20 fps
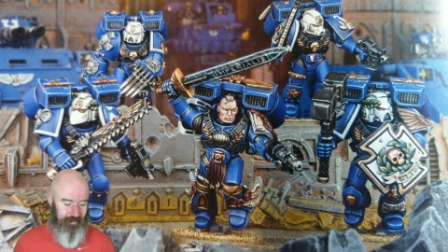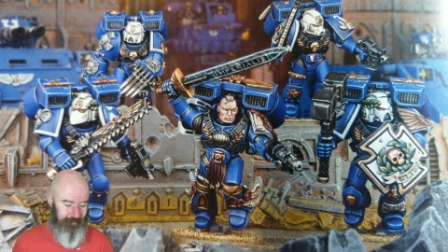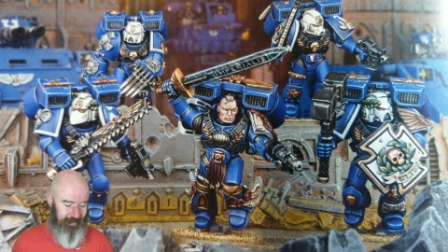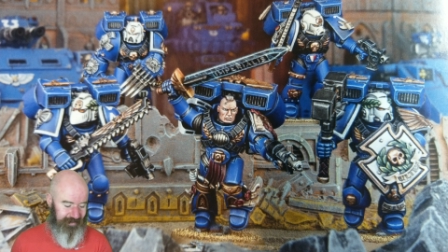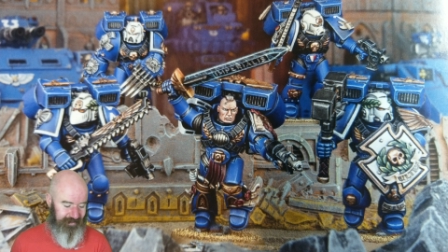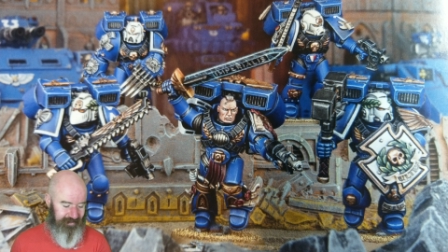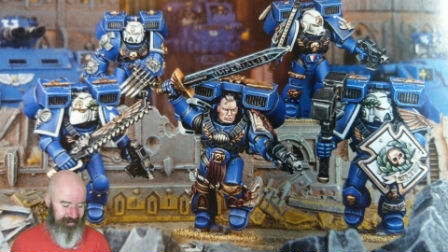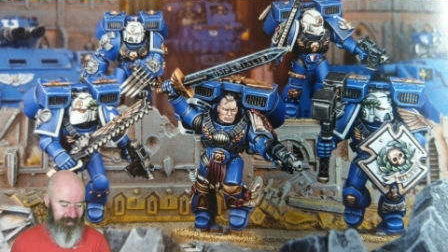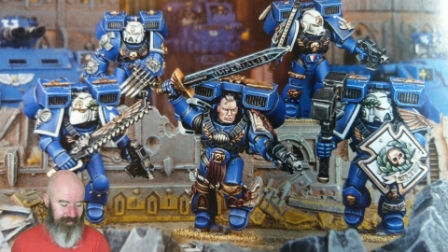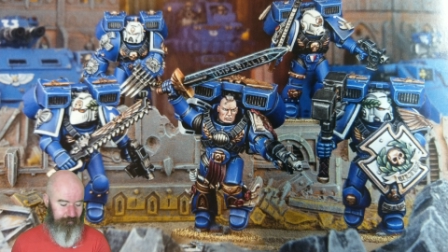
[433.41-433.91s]
You
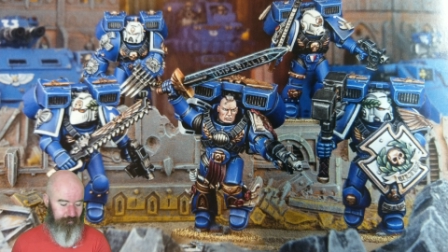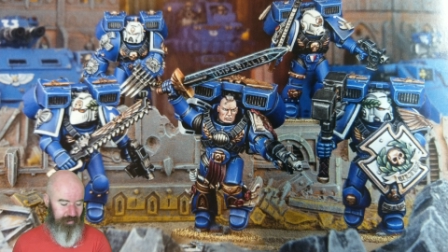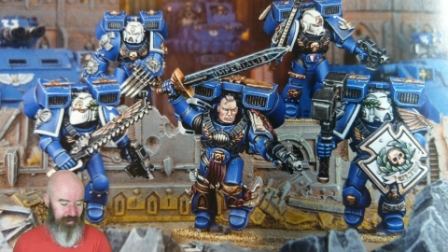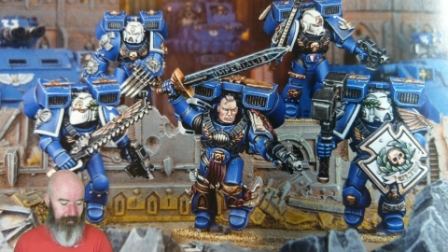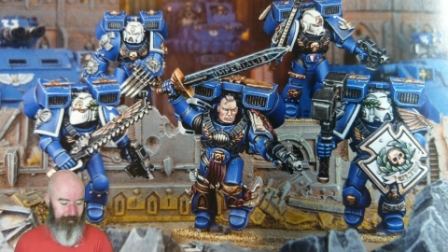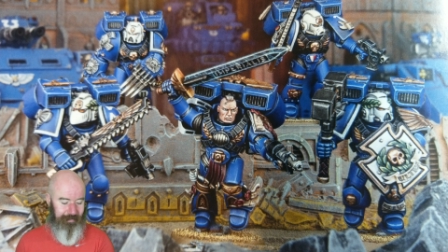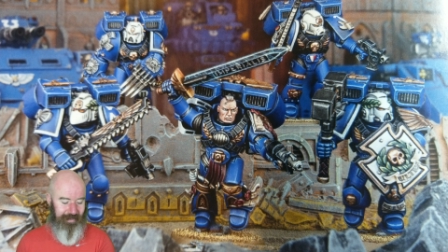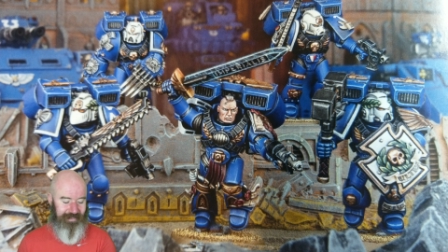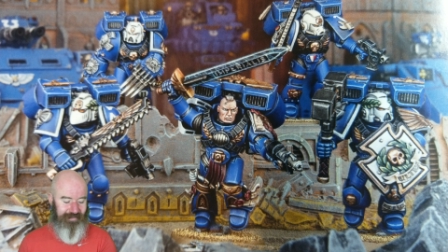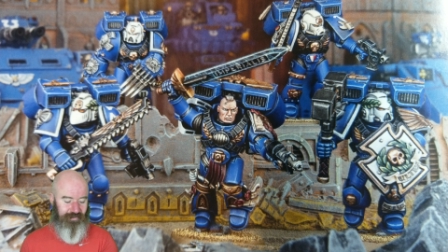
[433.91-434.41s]
might see them with
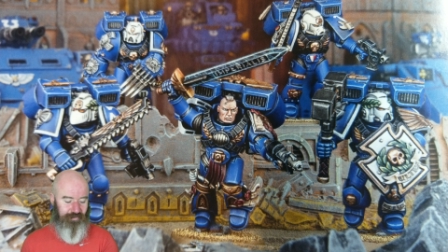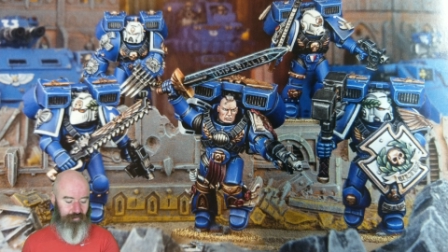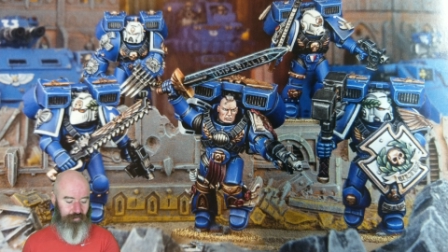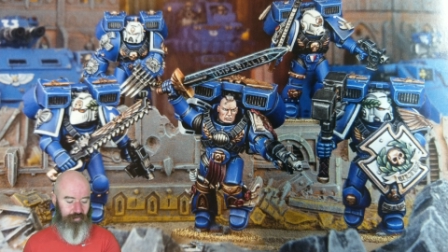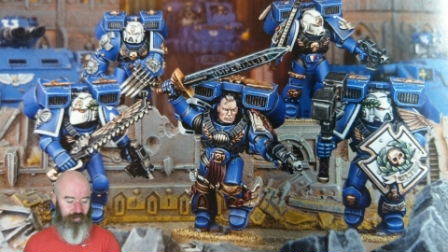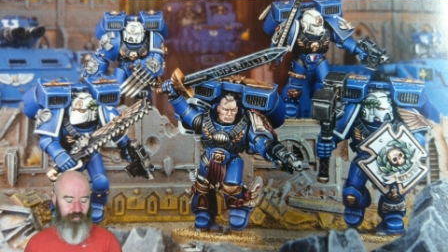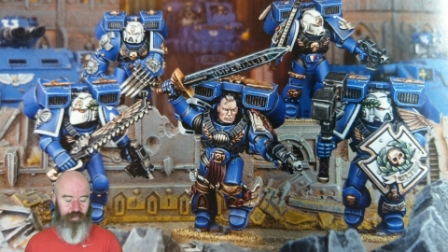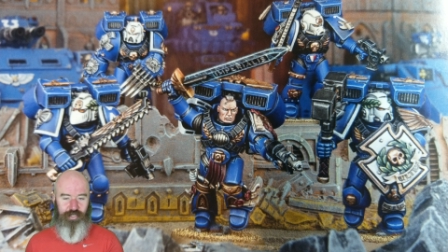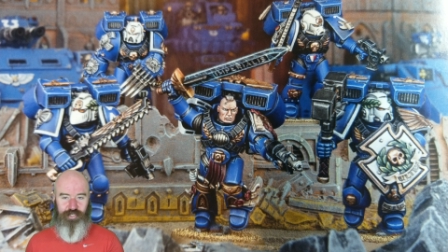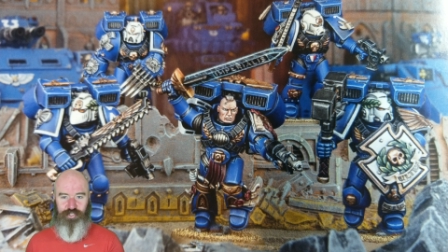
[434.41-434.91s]
a
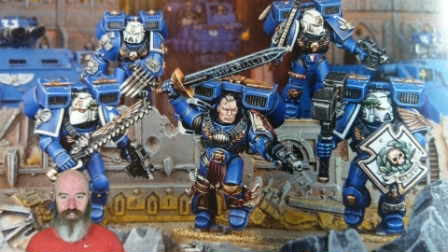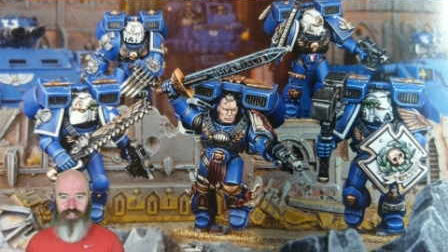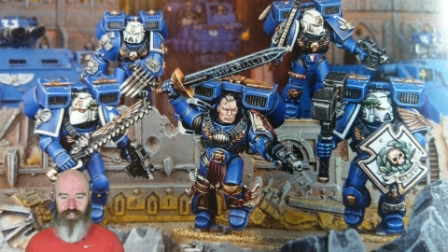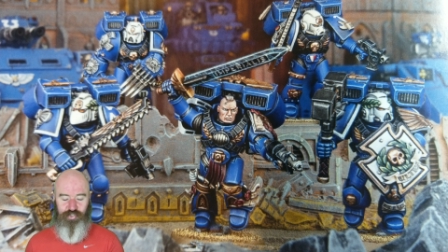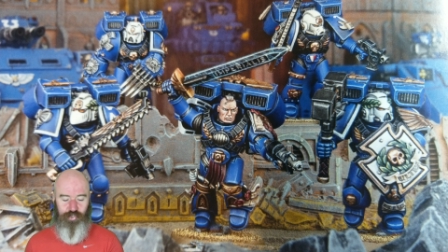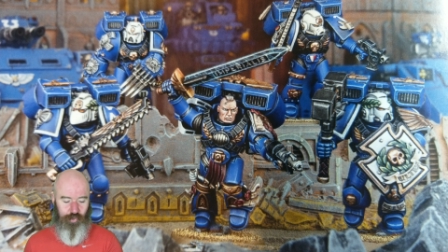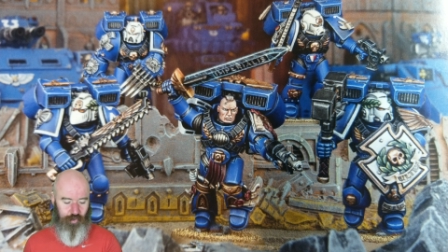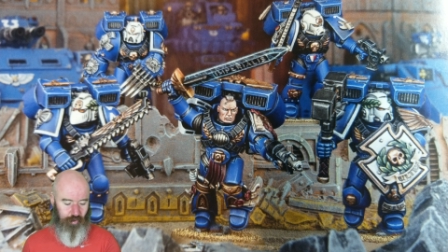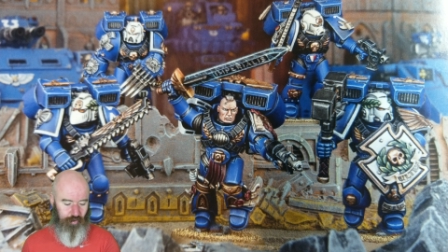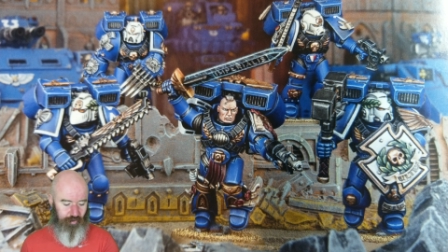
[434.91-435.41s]
pistol and a
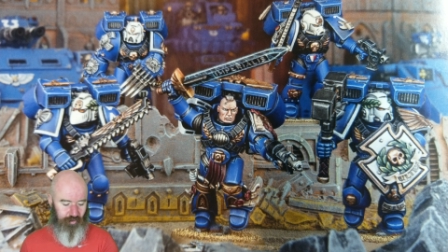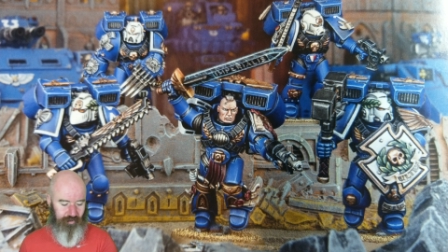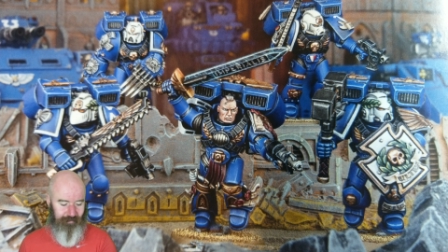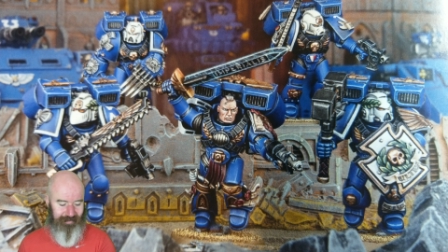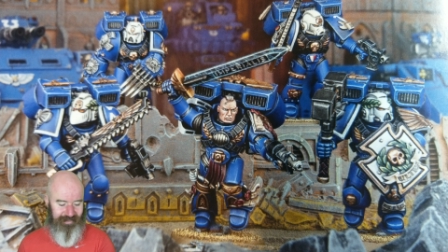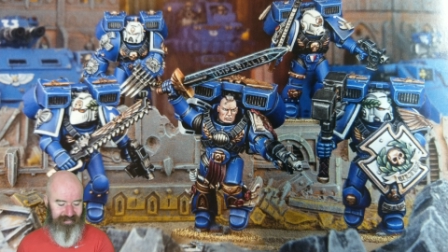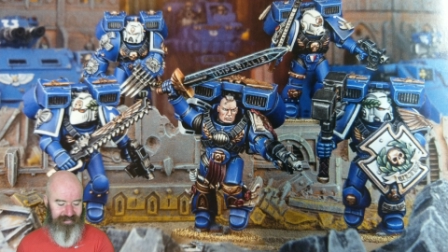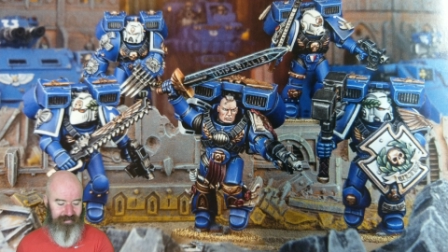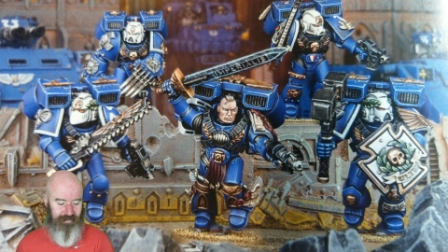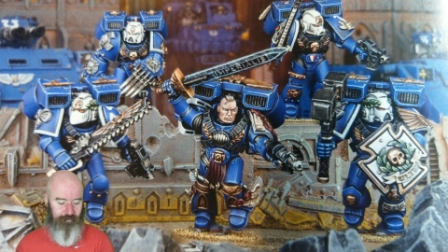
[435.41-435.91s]
sword, or you
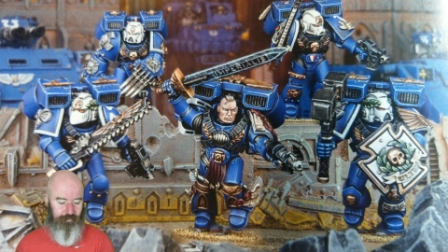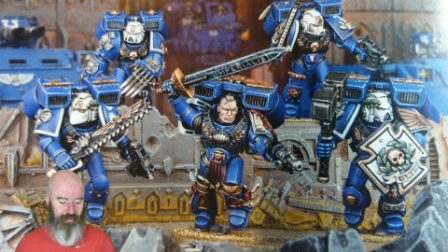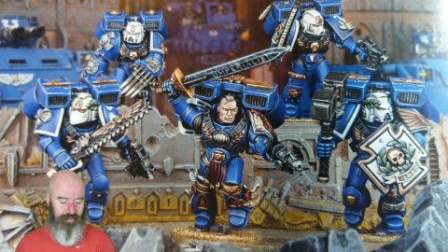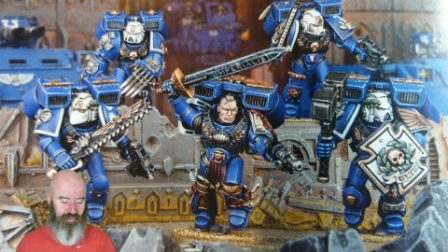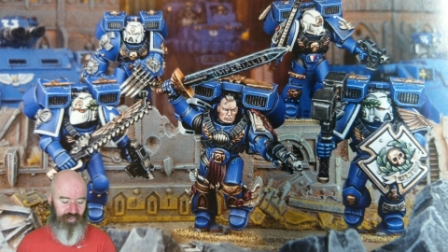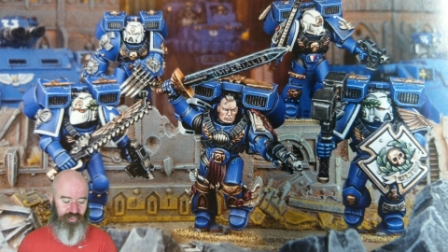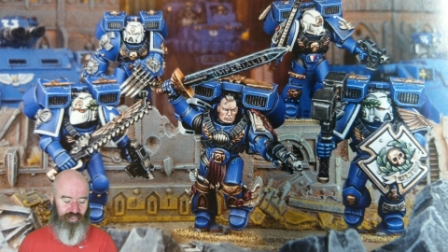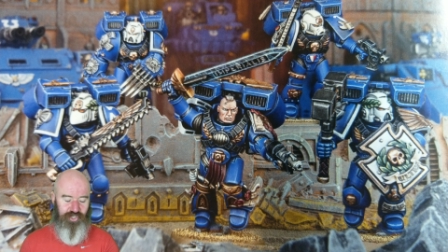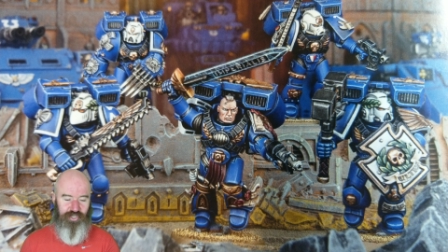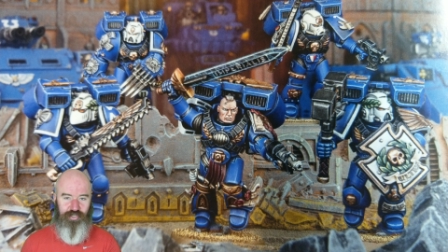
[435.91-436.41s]
might see them with
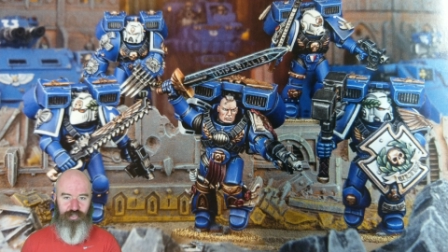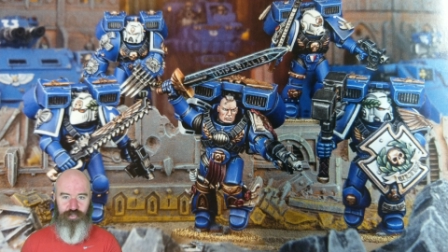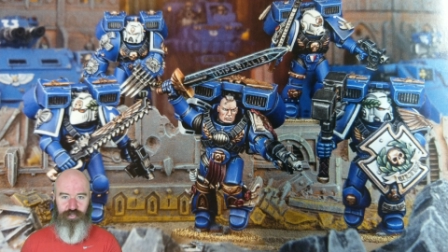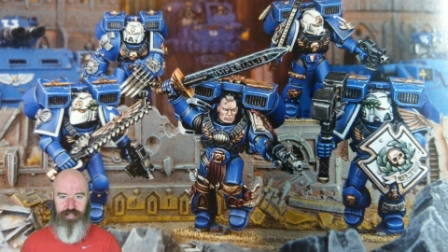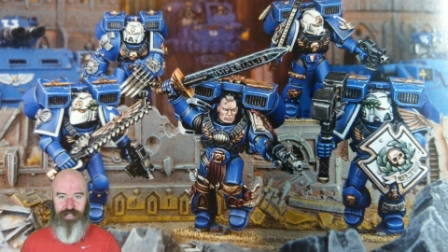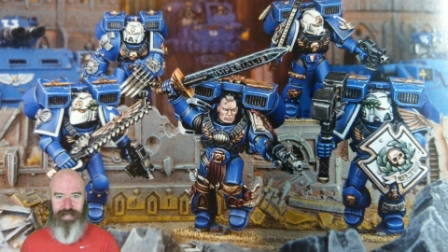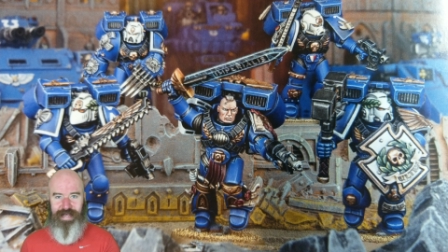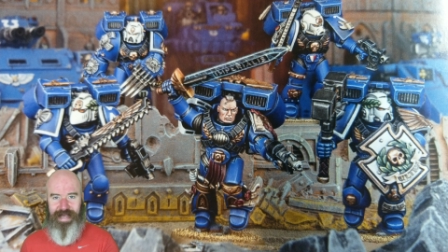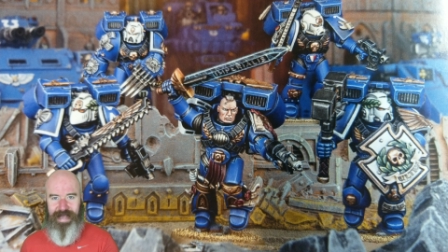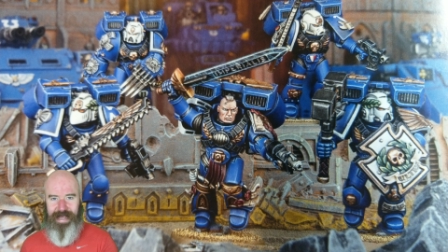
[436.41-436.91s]
a
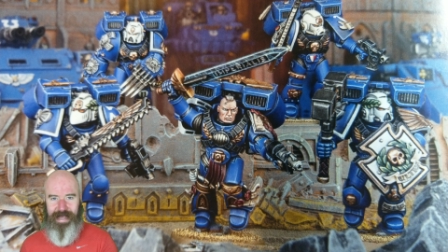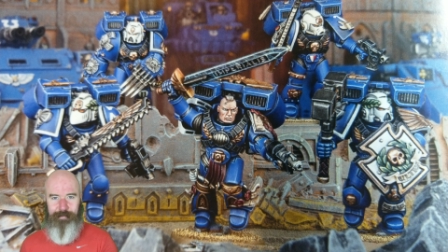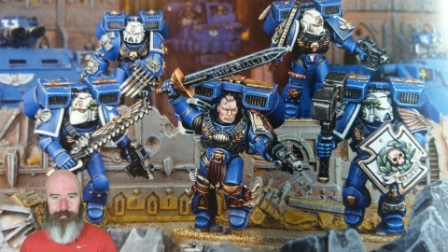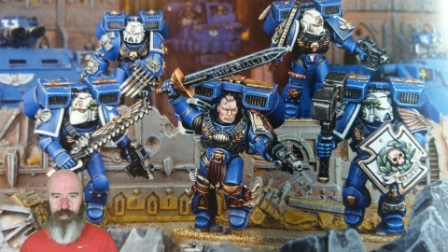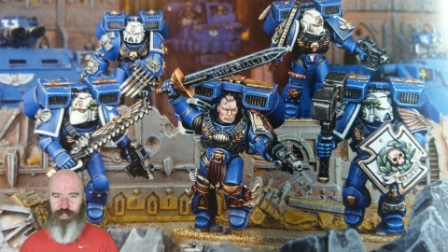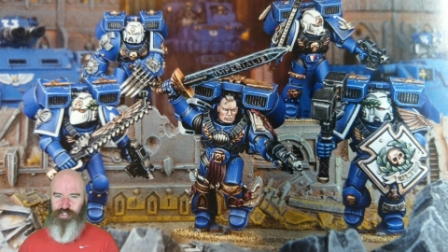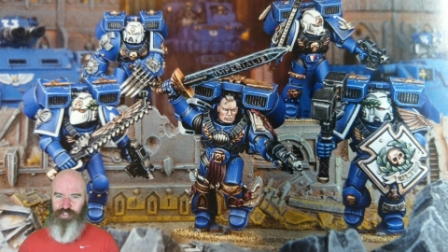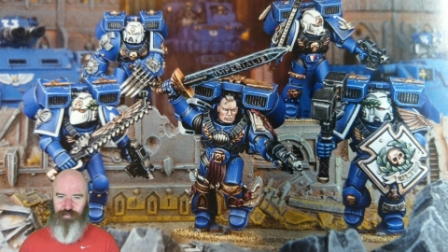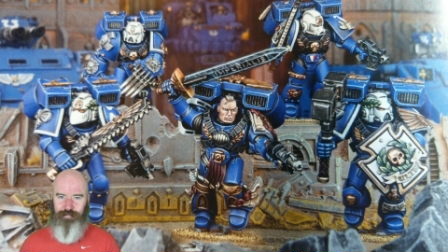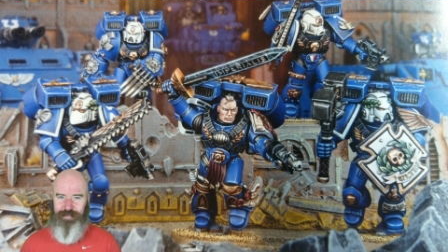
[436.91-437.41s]
shield and a
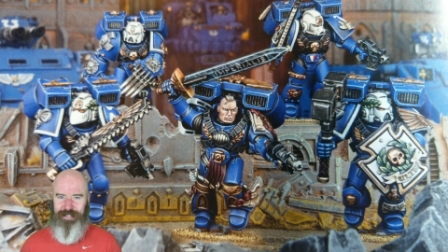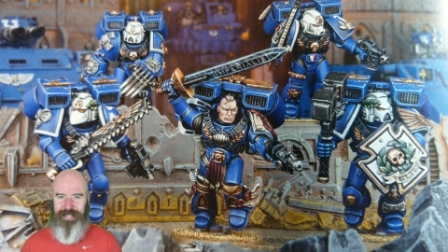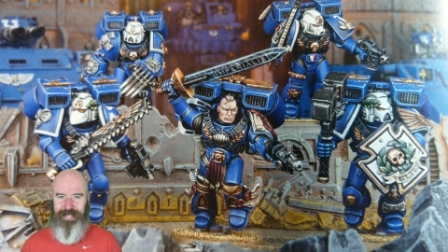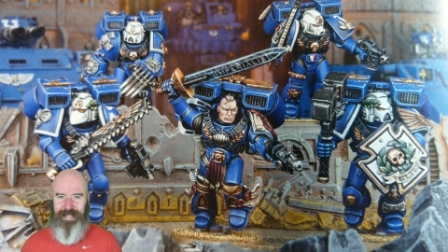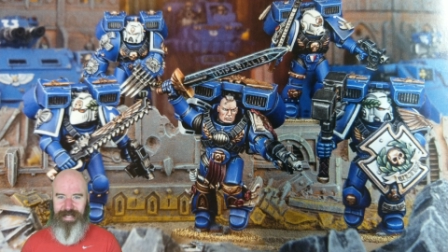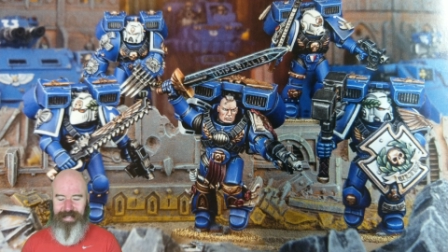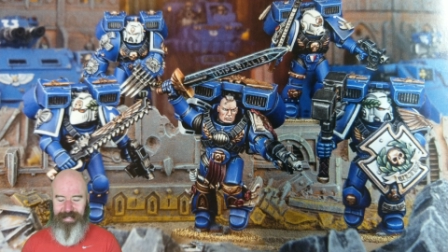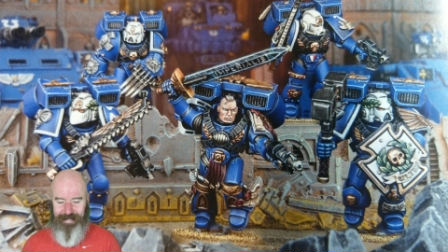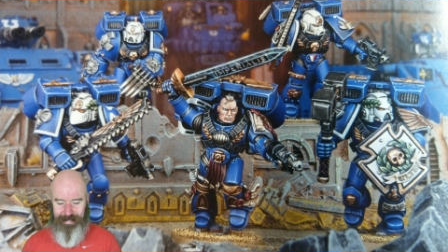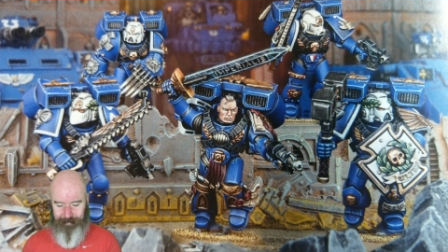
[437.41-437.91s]
hammer, something
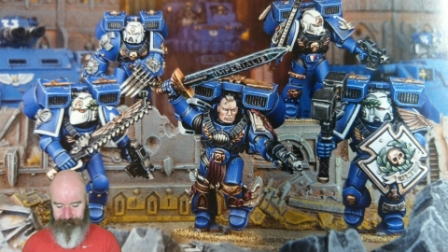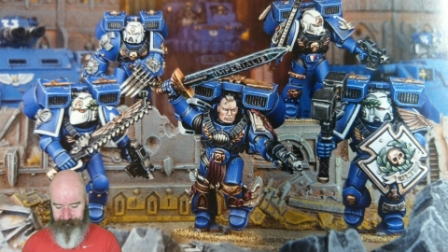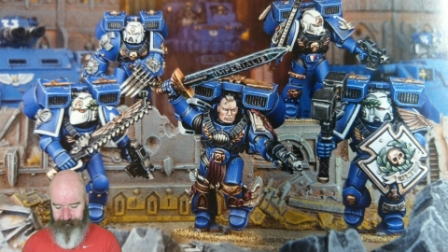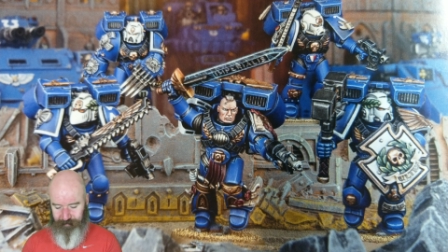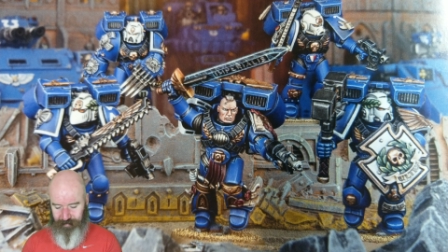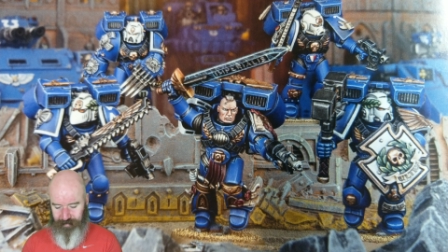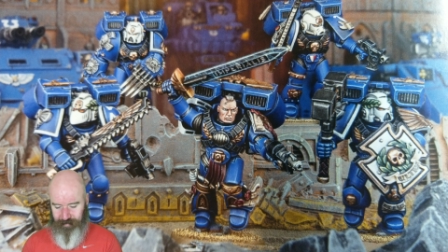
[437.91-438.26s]
like that.